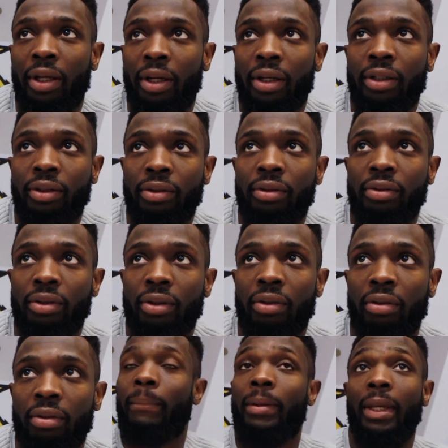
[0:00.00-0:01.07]
Too,
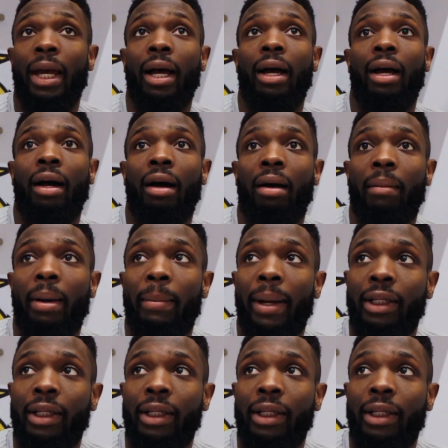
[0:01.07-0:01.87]
so. Yeah, um, I'm